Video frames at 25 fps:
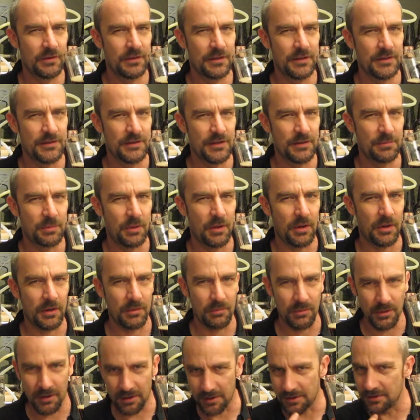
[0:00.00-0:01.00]
Let's see
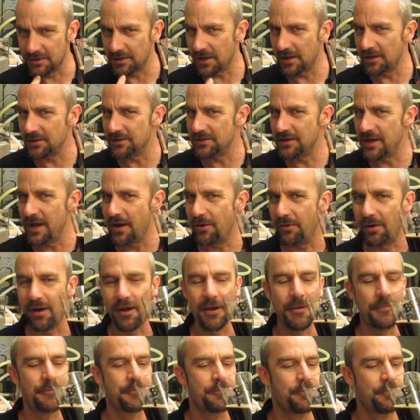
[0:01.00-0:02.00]
what I can taste now, eh?